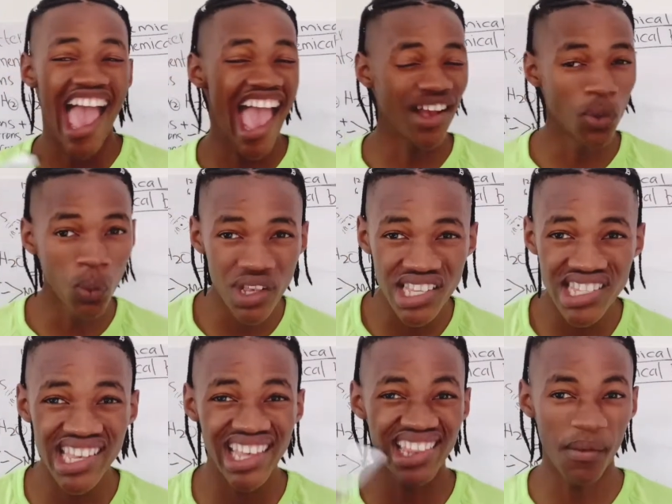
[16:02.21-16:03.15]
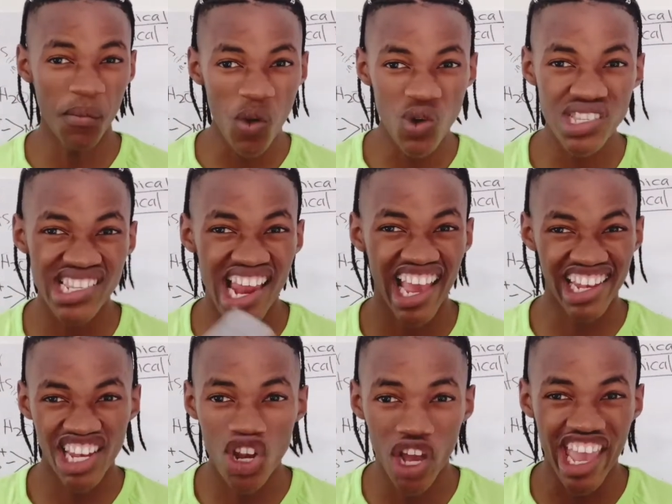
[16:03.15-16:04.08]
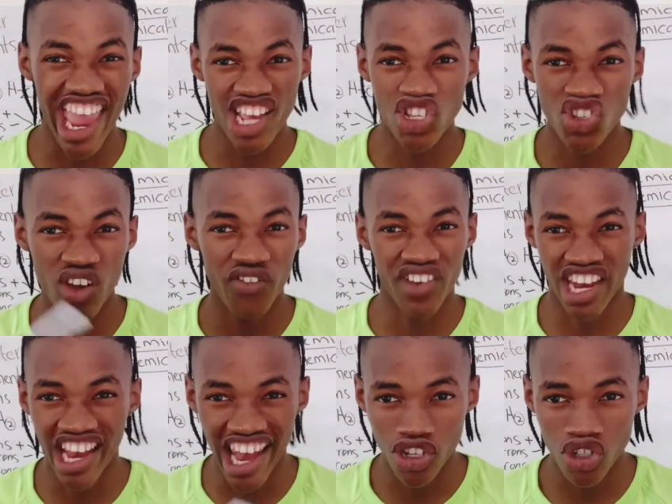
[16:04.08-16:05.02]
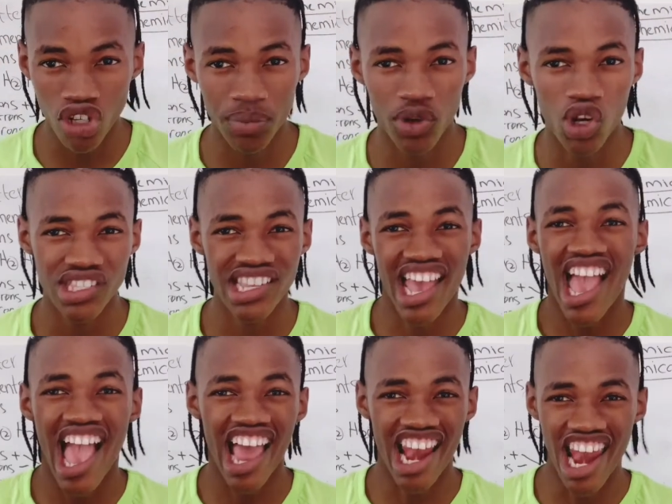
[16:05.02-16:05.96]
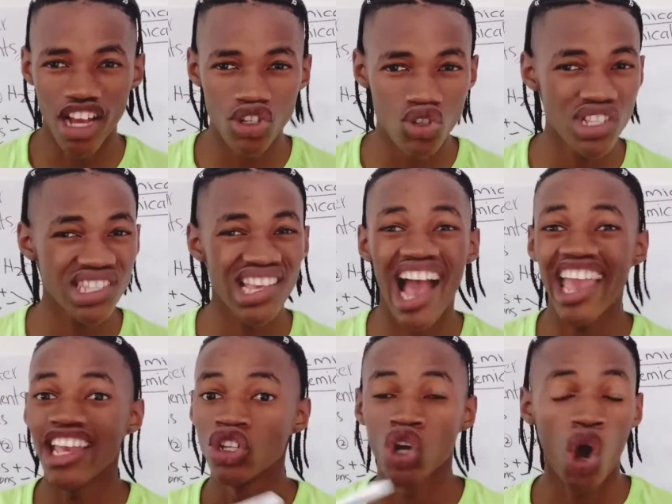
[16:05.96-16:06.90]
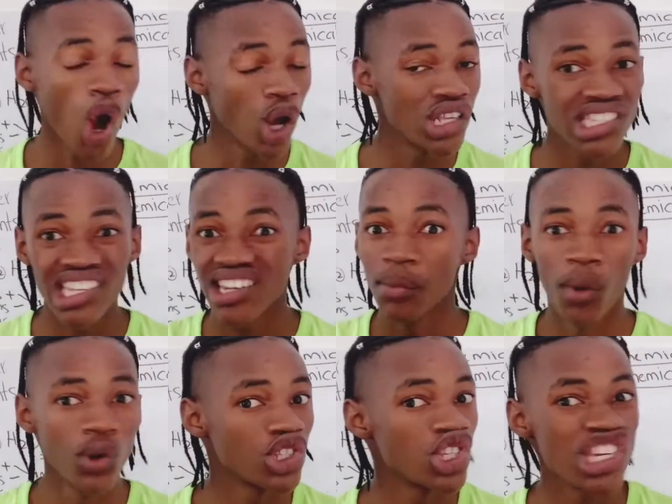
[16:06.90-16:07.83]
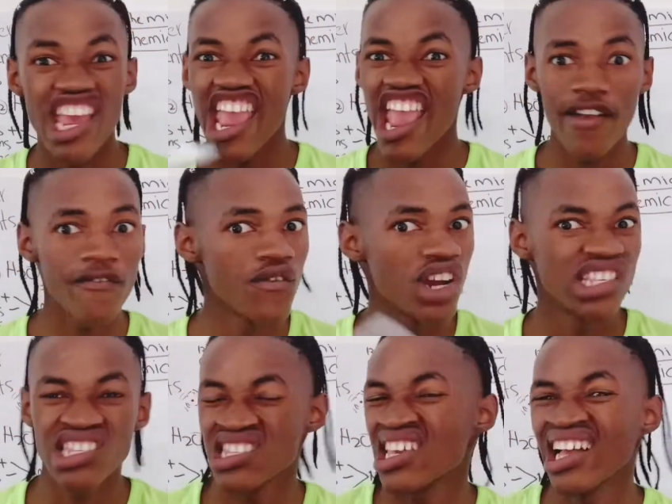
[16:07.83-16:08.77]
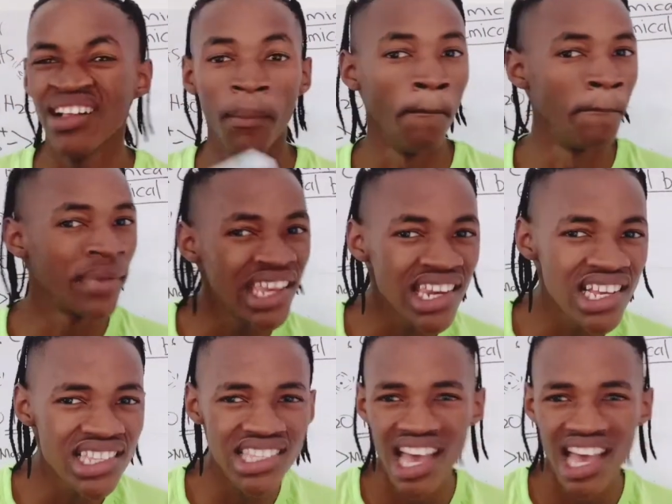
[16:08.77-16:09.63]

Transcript: We say the most likely location of an electron because electrons are in constant motion every single minute,